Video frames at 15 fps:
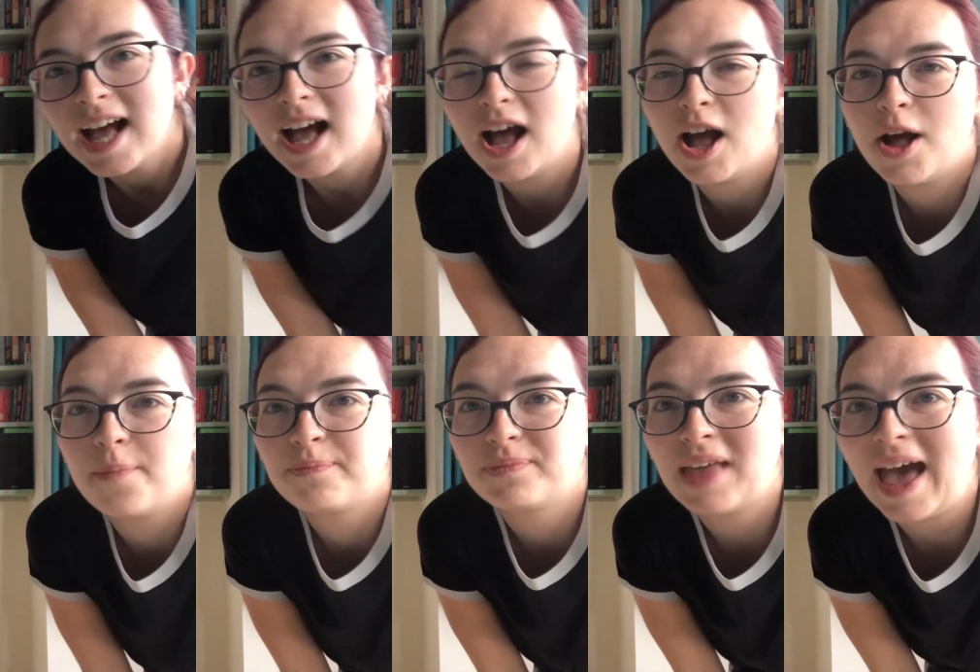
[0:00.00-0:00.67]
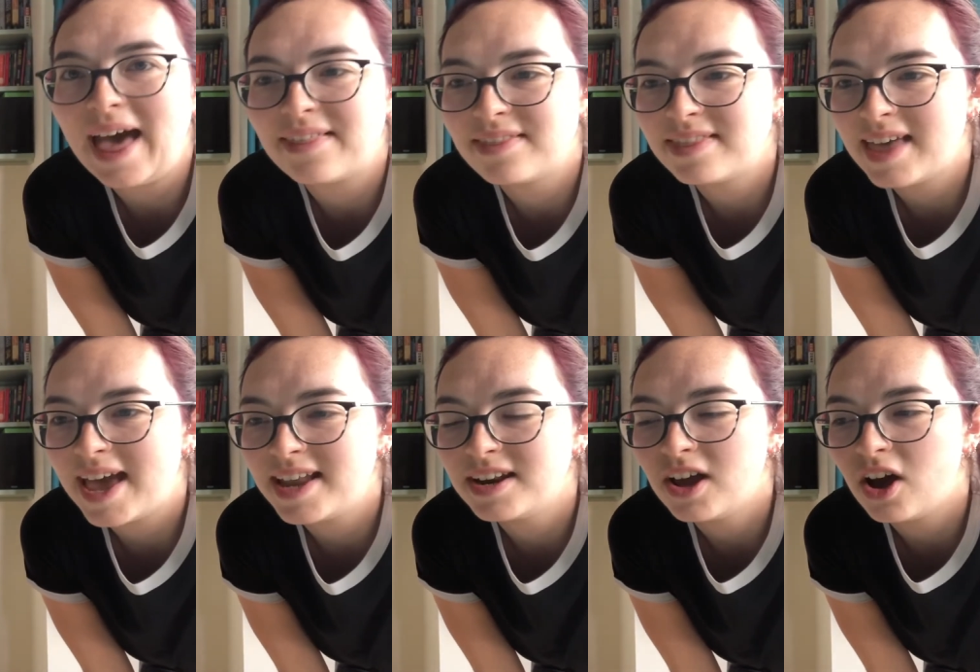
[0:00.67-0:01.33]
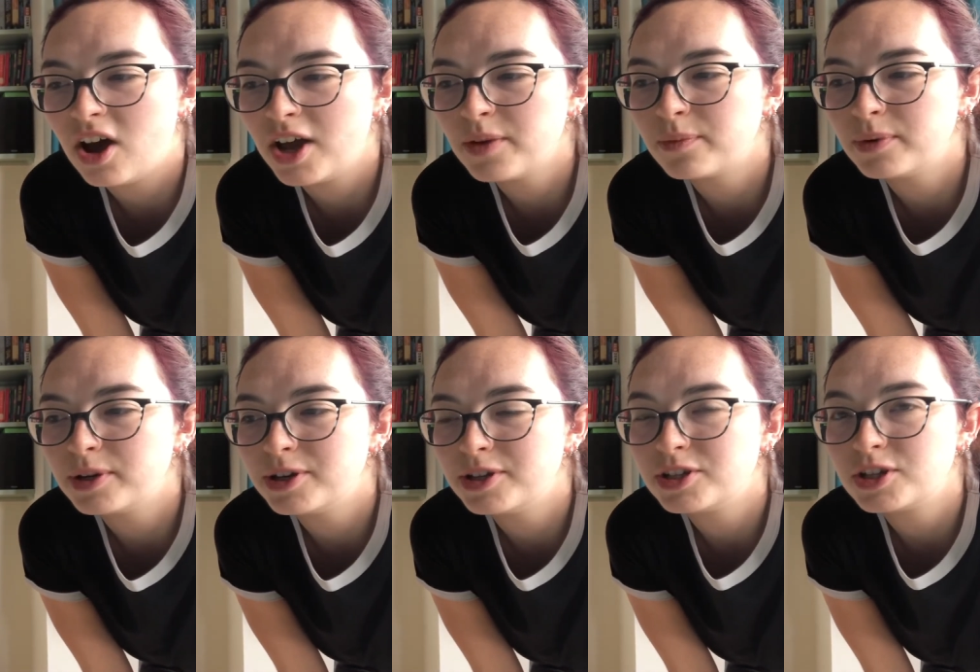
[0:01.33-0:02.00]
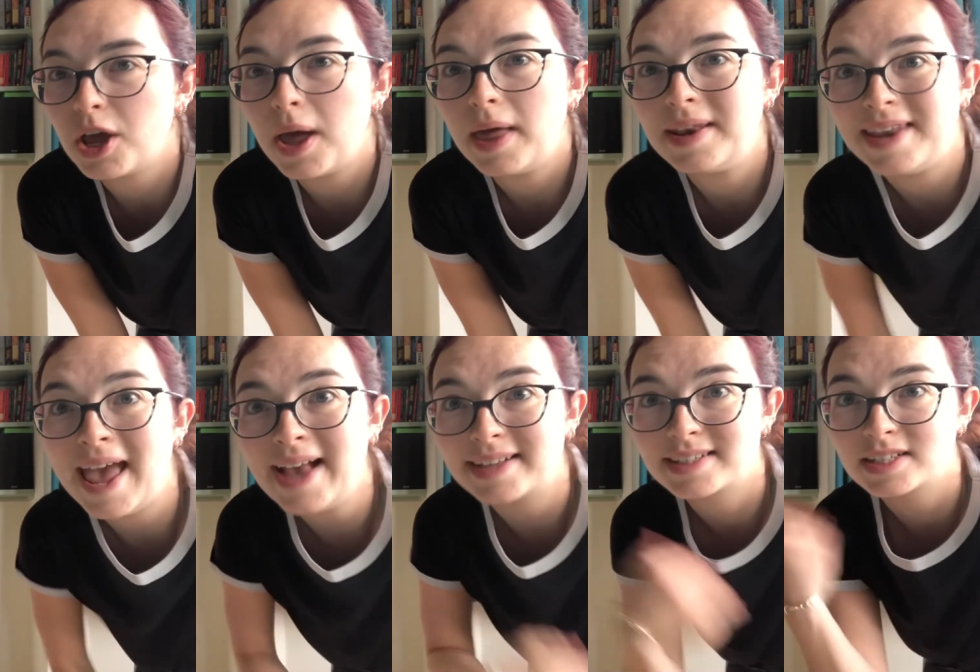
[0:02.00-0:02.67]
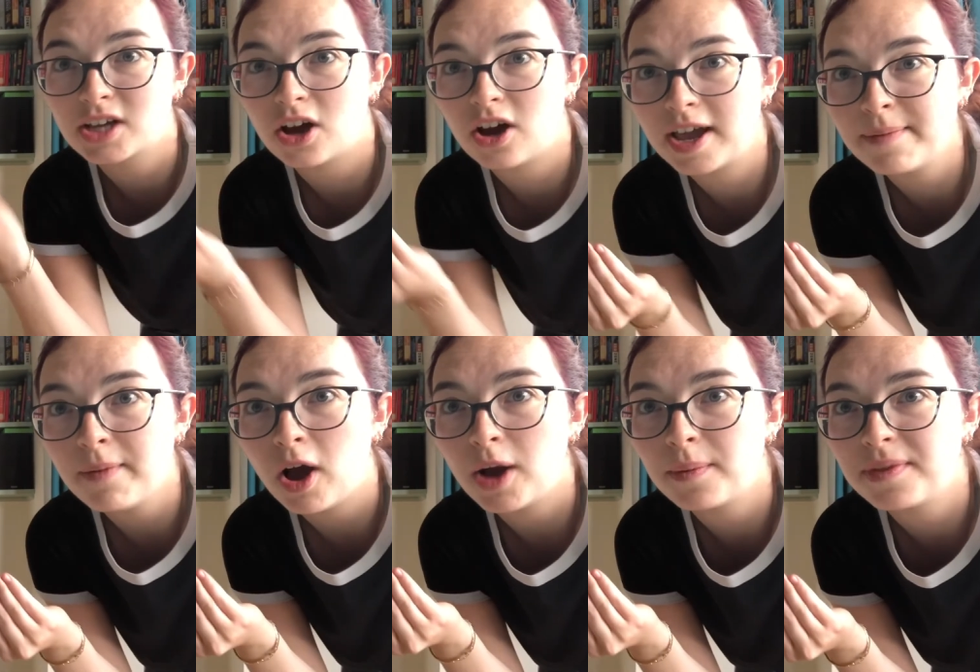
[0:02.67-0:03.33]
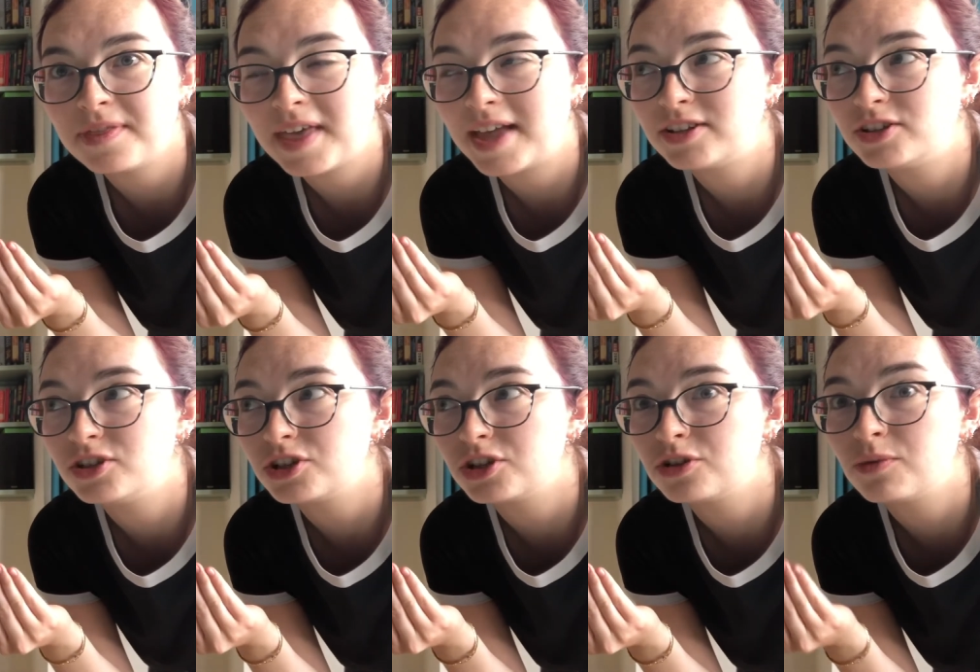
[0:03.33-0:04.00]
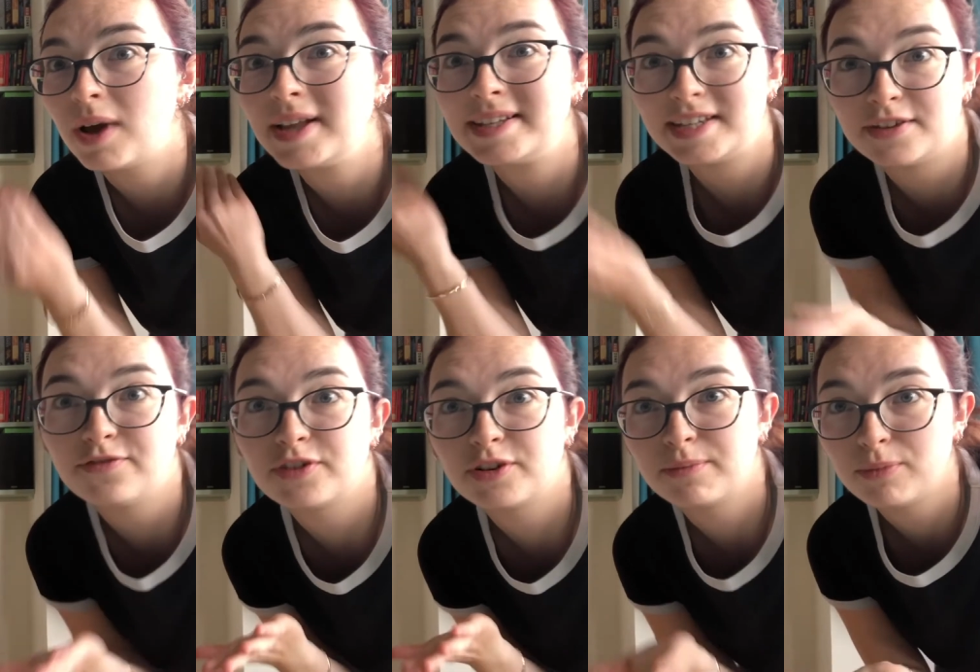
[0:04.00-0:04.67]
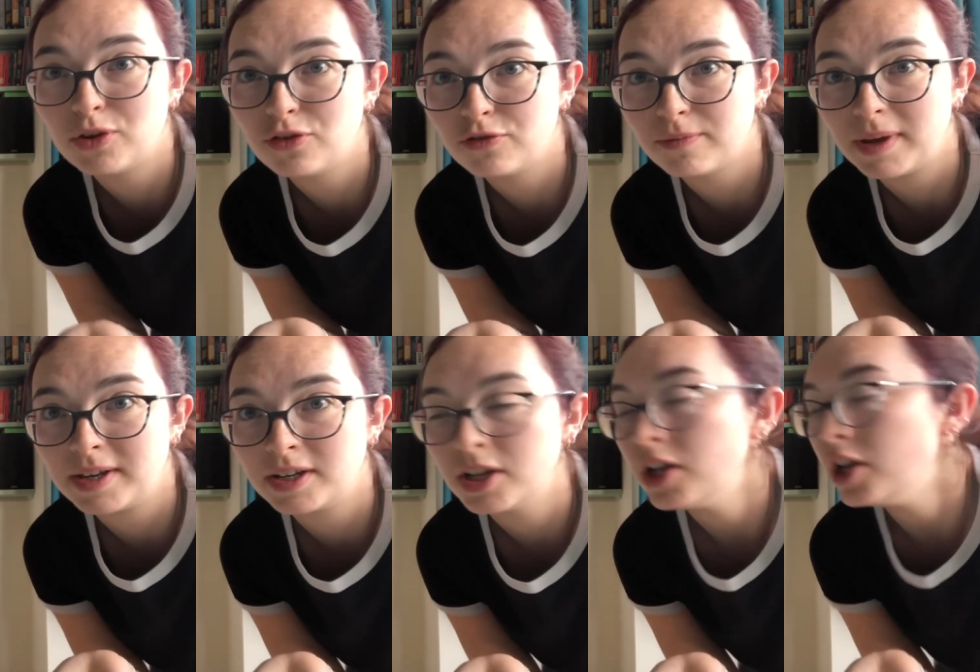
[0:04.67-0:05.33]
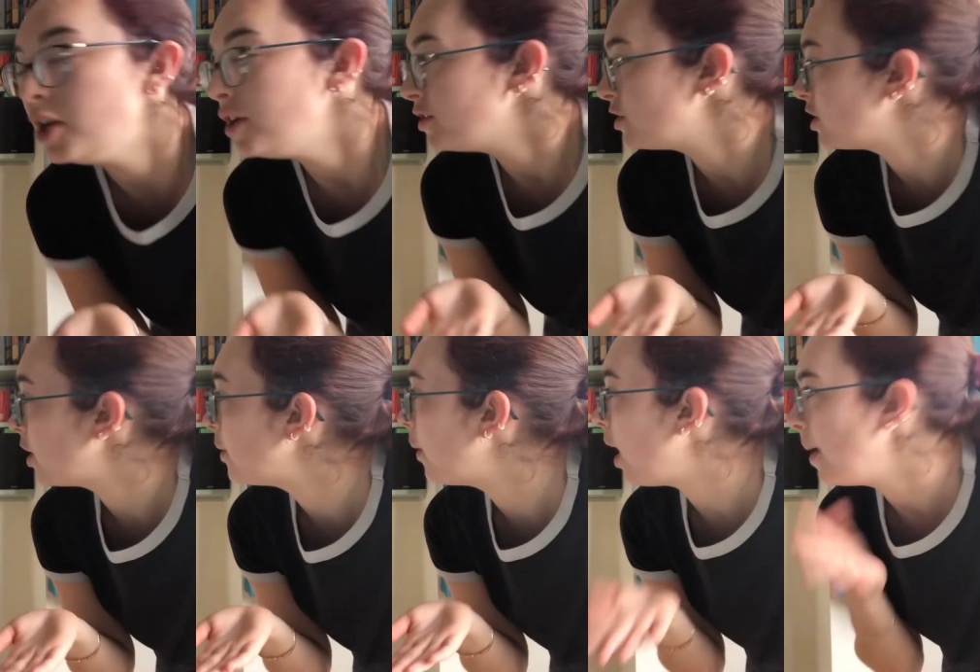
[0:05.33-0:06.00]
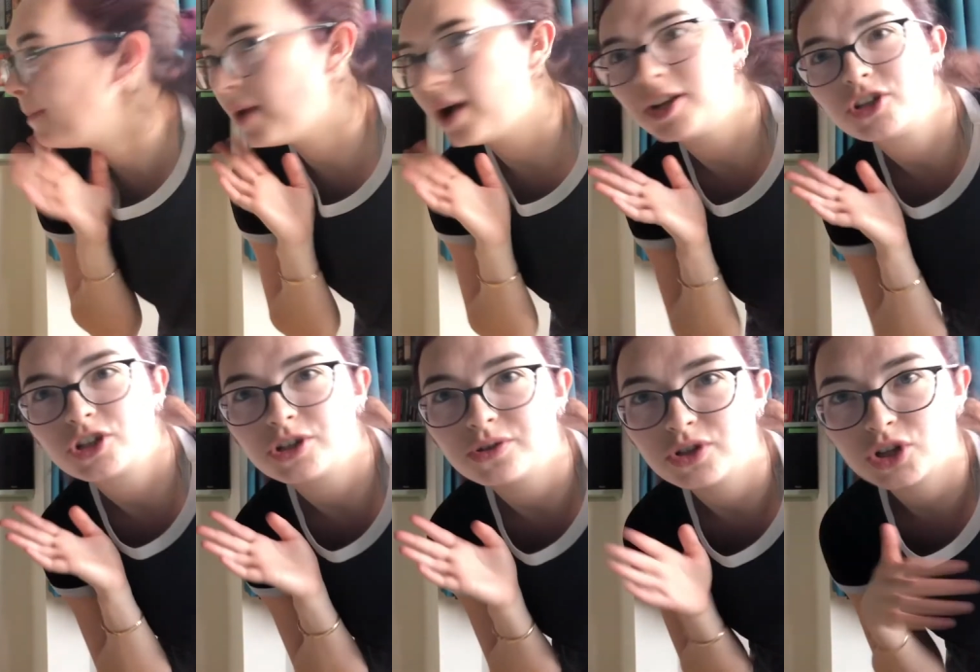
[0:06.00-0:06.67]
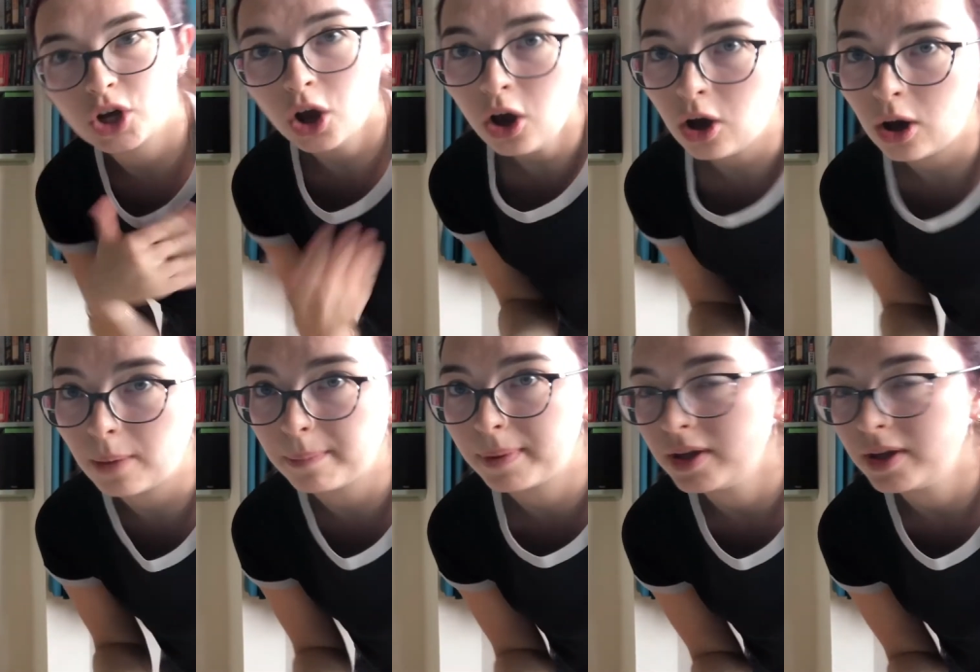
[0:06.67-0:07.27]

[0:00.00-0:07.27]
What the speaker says: And then next time, I would then do a different movement. So I might choose to hop.